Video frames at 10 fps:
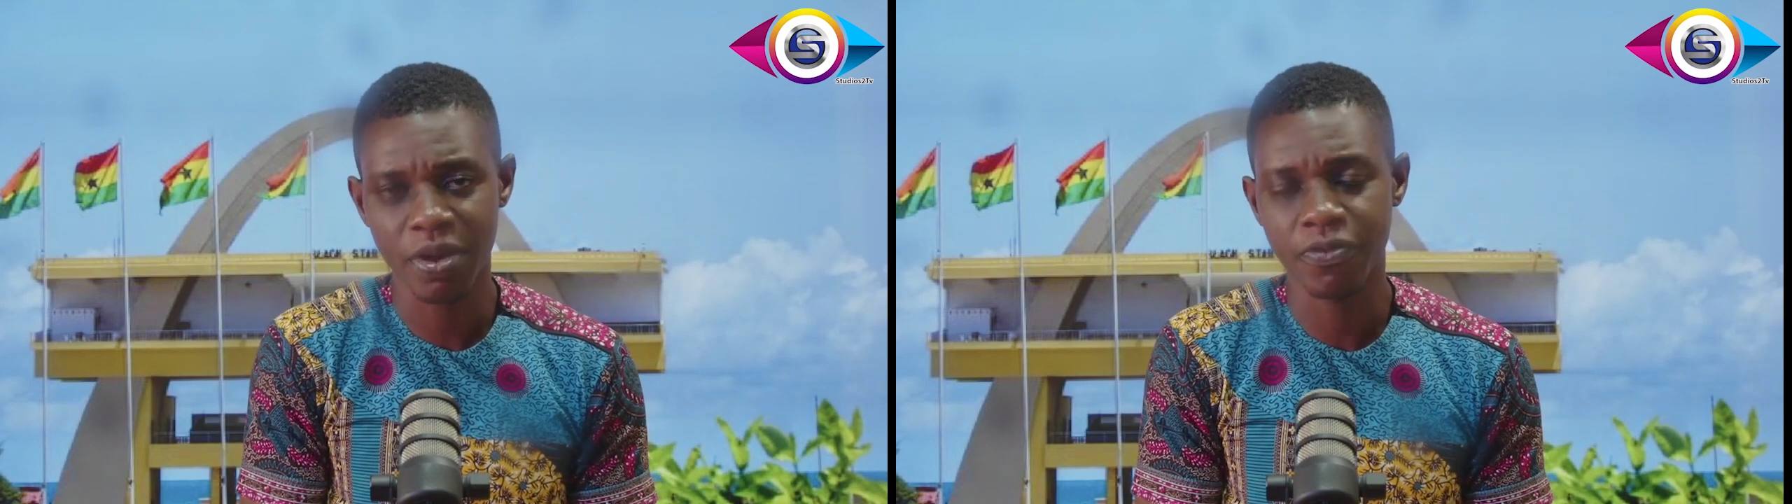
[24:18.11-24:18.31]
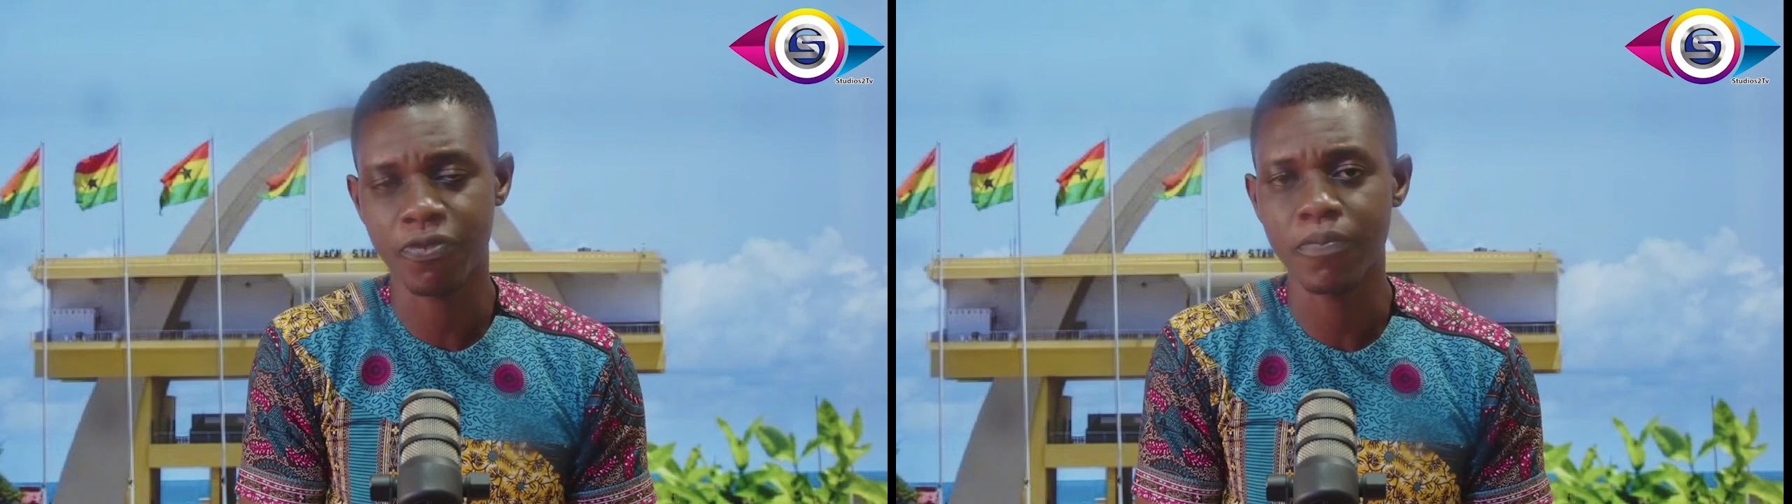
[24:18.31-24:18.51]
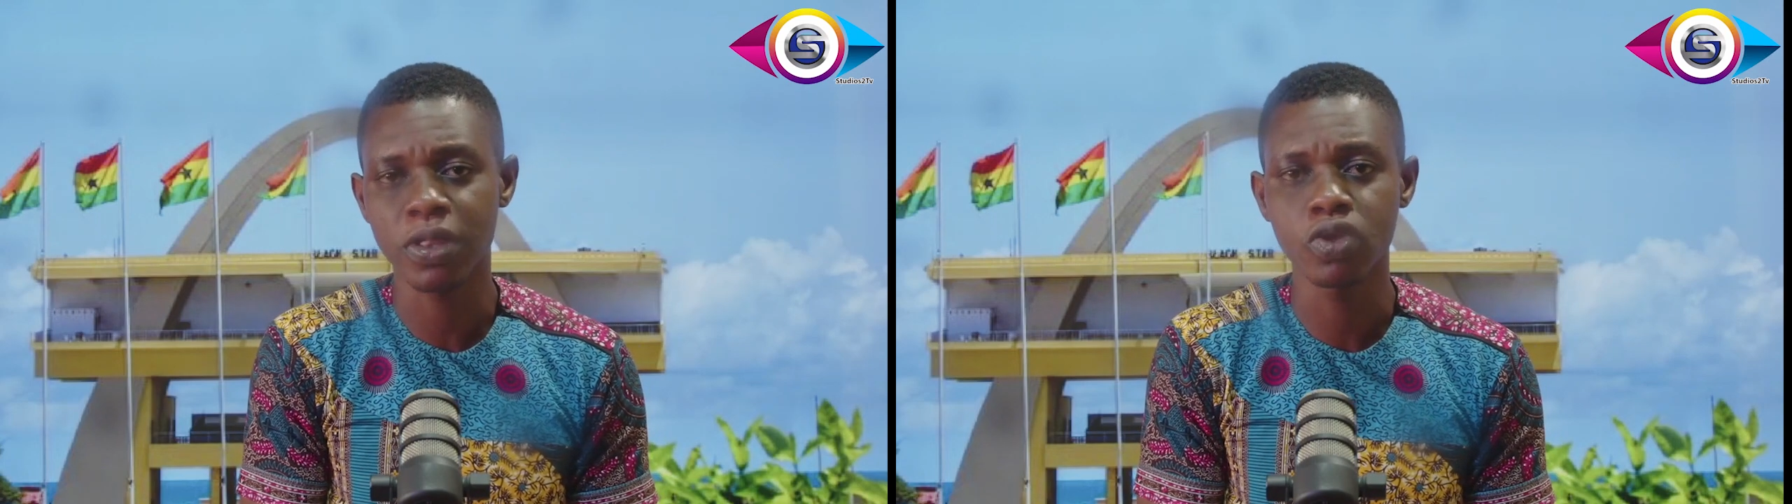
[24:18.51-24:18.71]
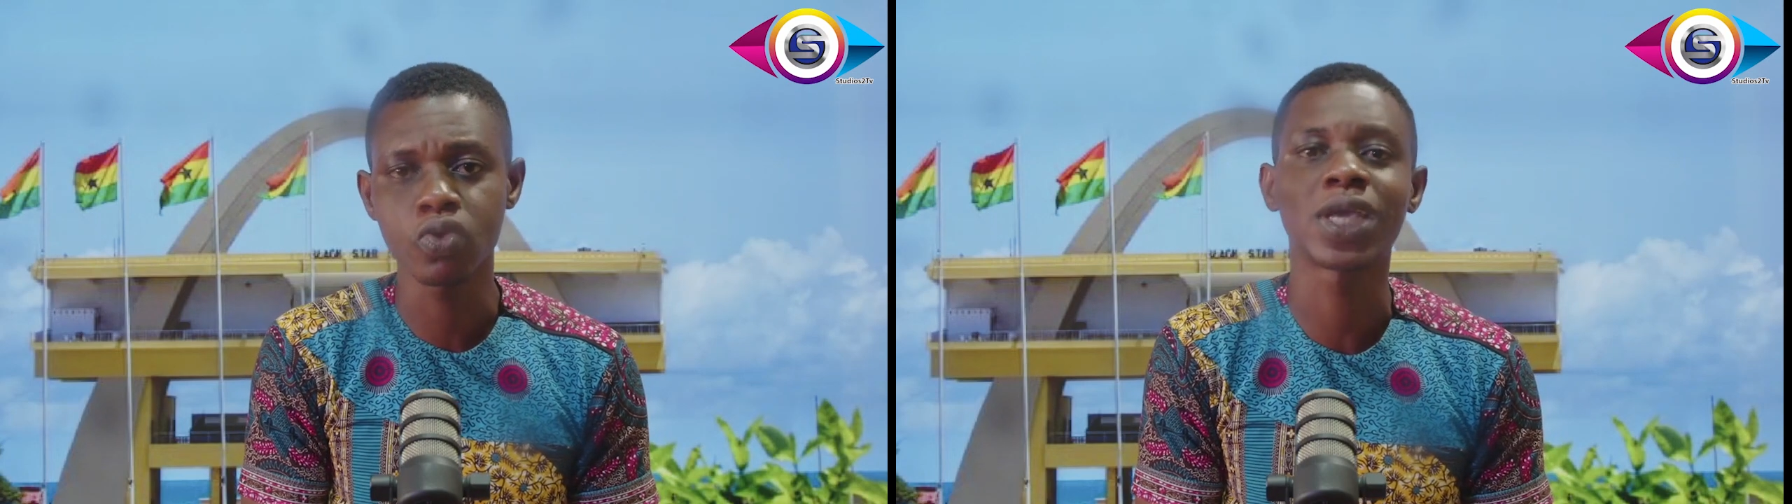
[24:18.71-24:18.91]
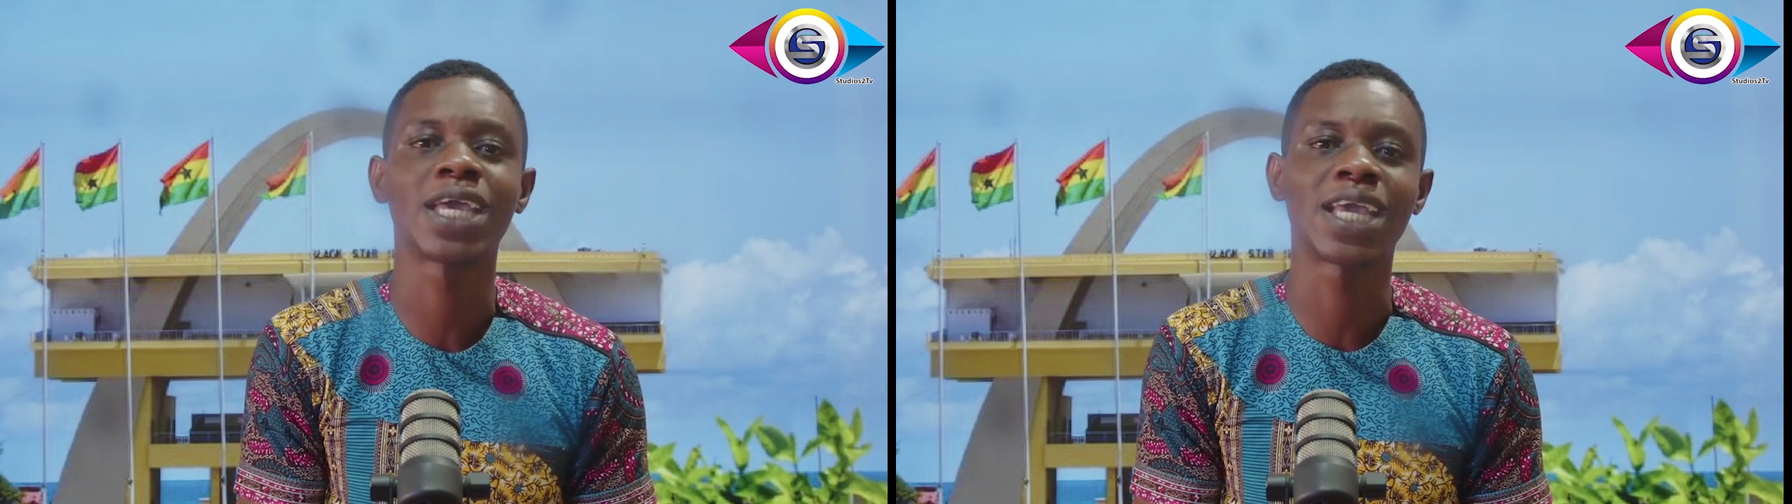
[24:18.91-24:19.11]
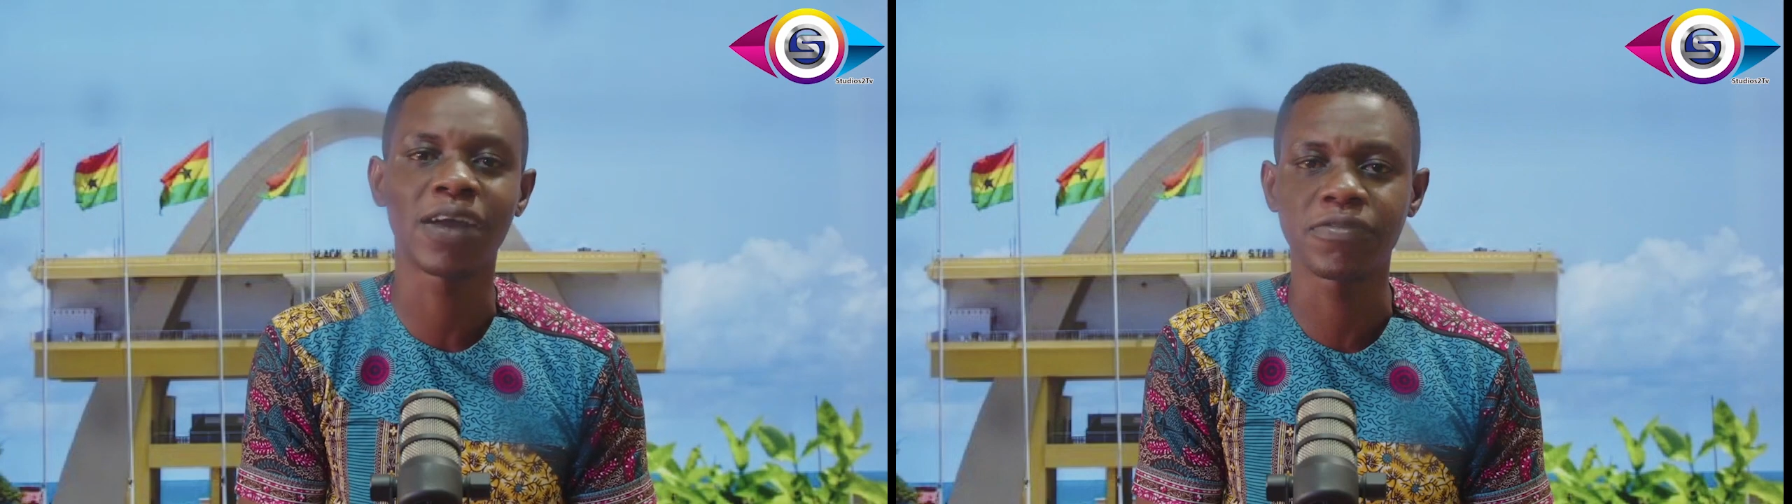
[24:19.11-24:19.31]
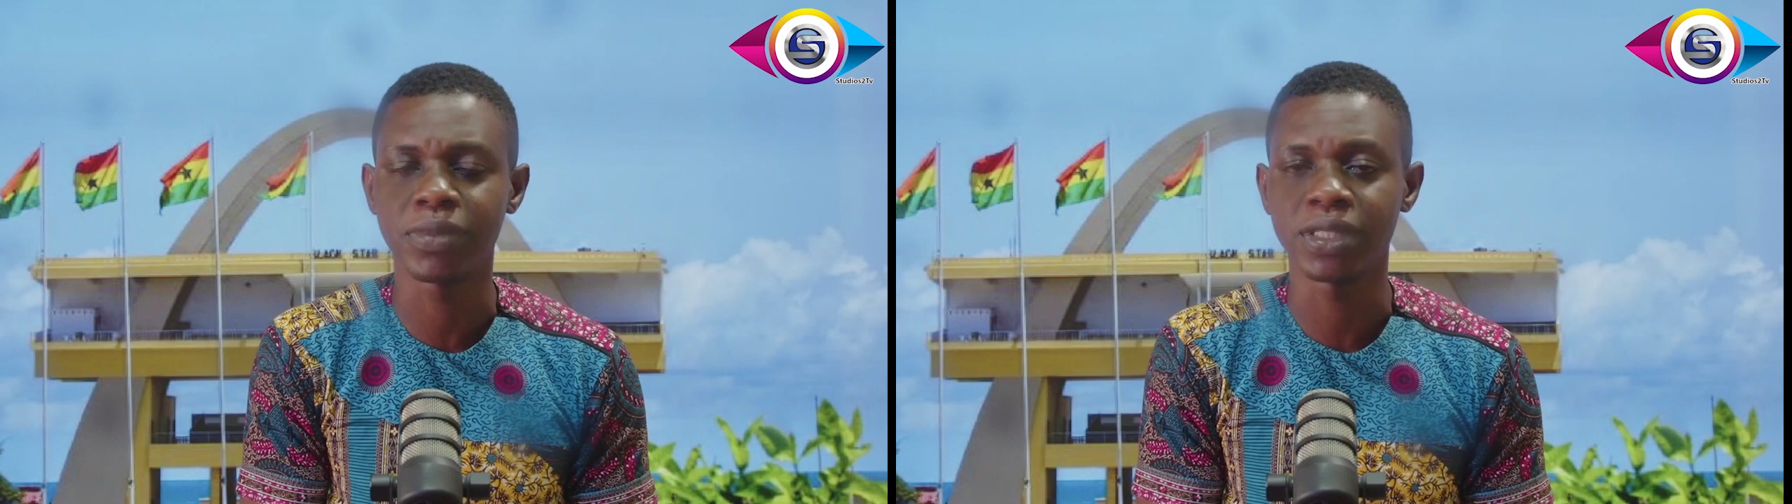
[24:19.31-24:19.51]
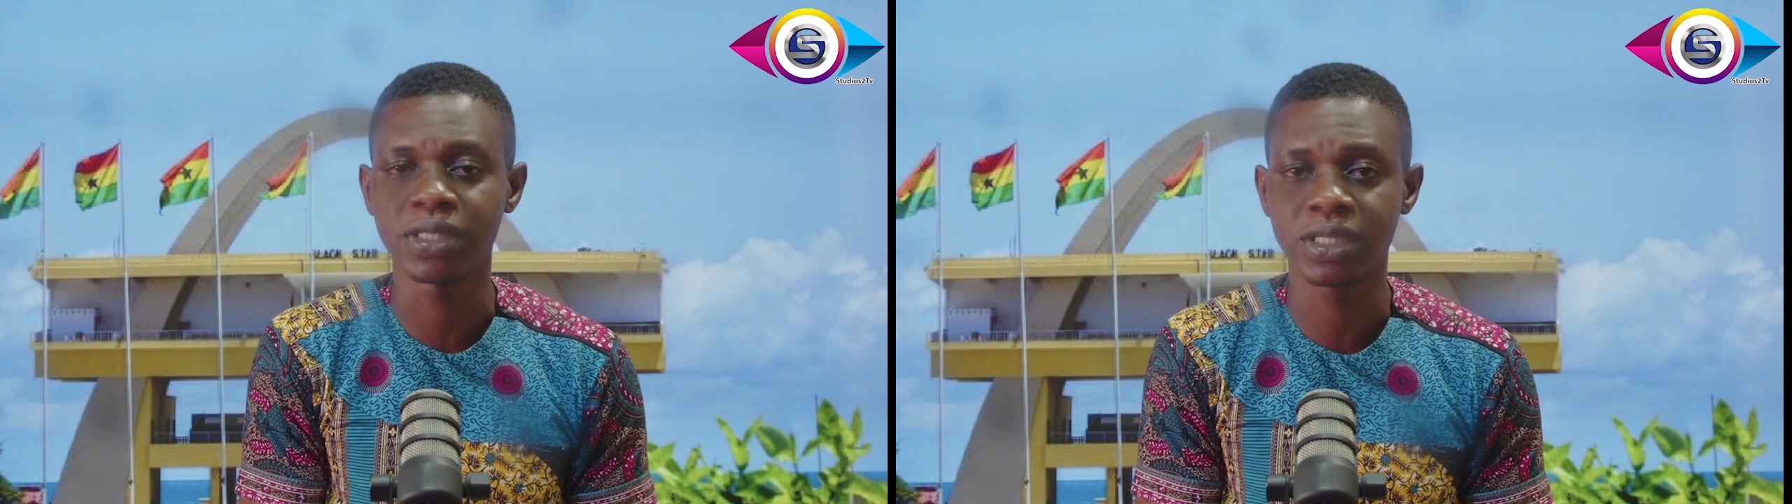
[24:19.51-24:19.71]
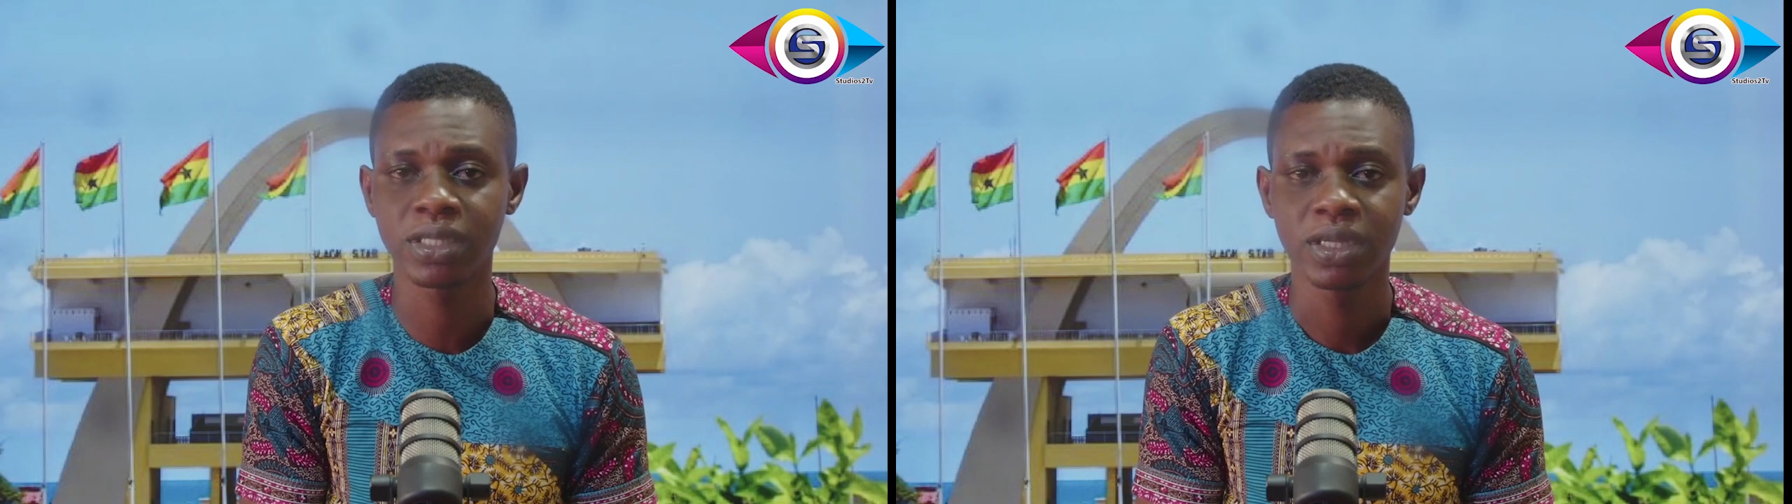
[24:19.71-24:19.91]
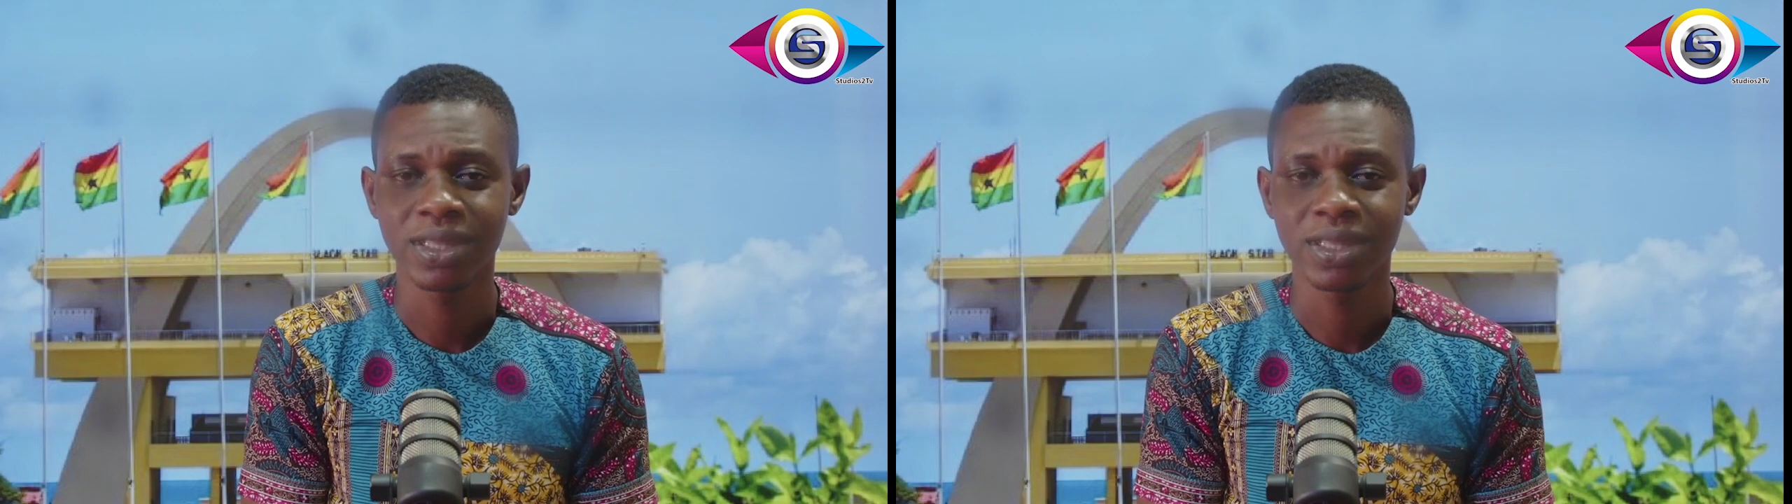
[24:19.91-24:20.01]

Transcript: from the UK government,